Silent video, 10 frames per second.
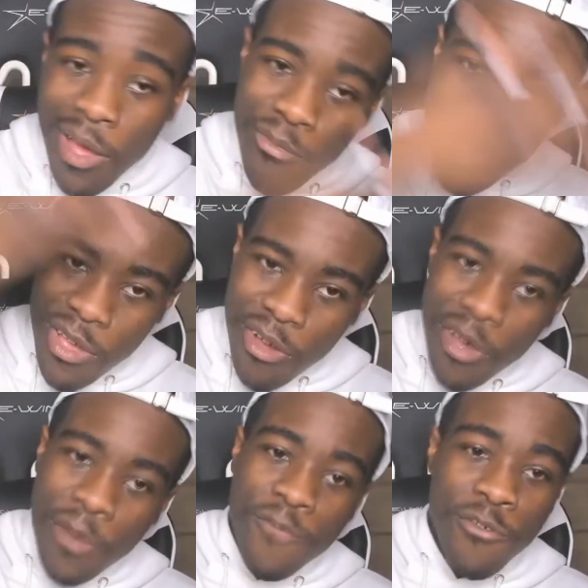But y'all
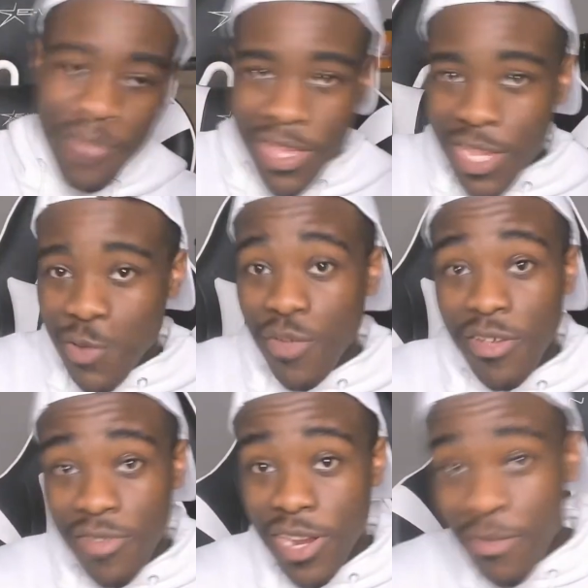come for me as
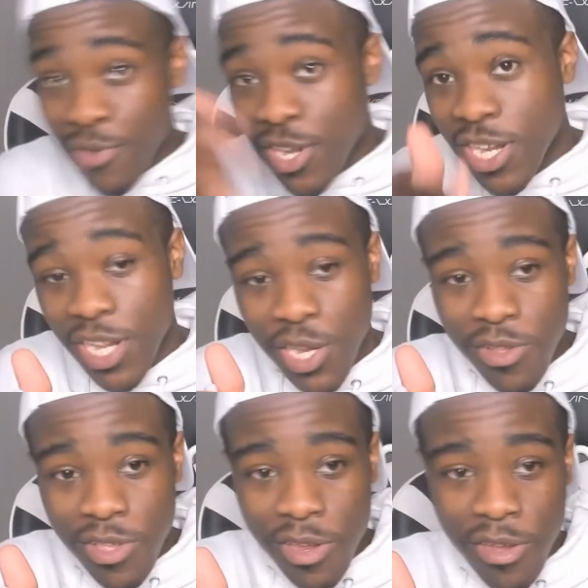well, and I appreciate you,
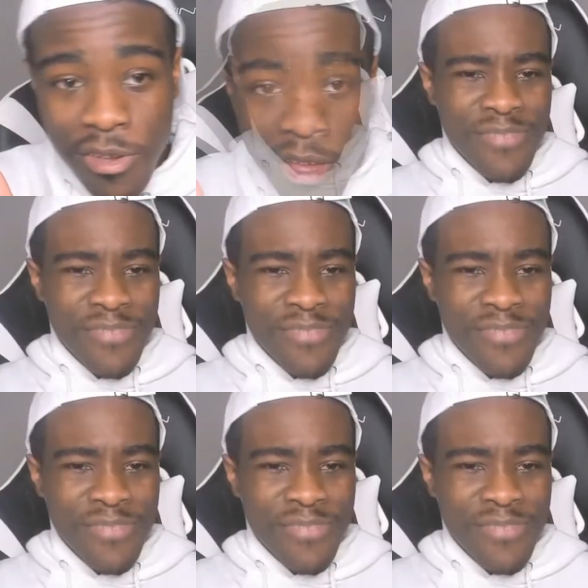you know,